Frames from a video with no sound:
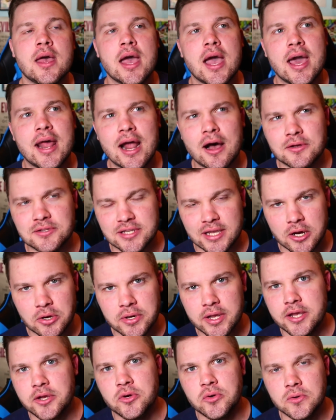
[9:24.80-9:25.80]
And I was like,
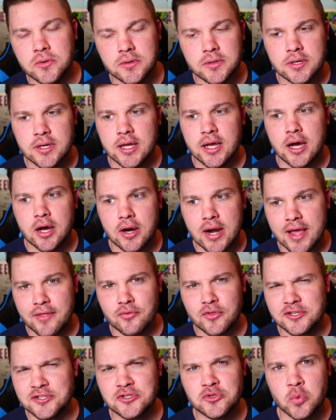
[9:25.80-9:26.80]
okay, cool. All right,
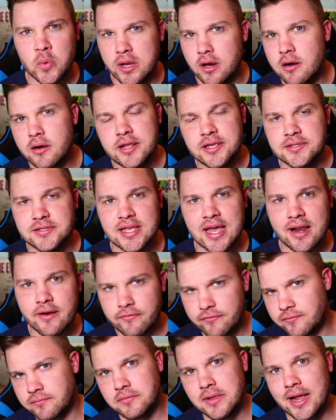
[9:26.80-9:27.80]
this is weird. He's kind
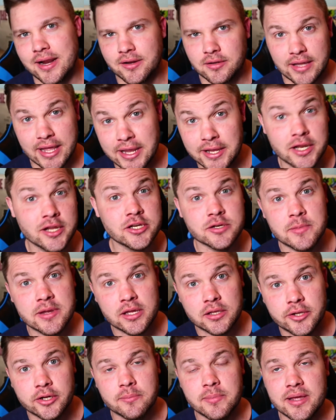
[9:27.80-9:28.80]
of like laying into me
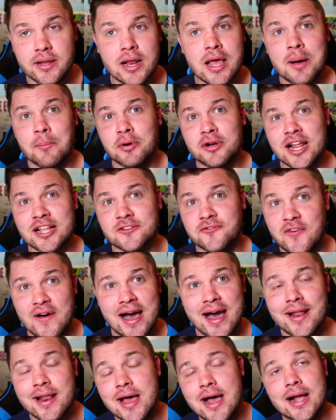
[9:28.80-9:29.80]
a little bit, but that's
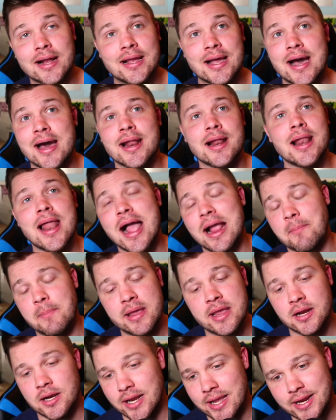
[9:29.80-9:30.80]
fine. I kind of like
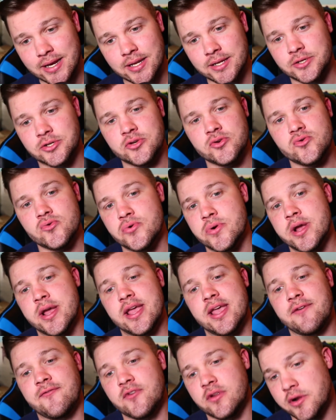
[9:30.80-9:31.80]
being laid into,
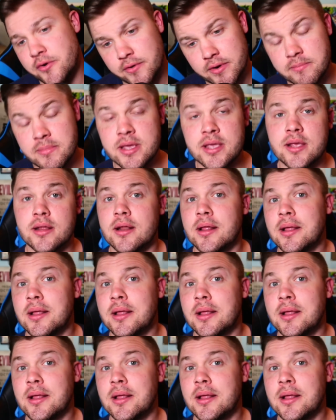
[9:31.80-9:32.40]
if you know what I mean.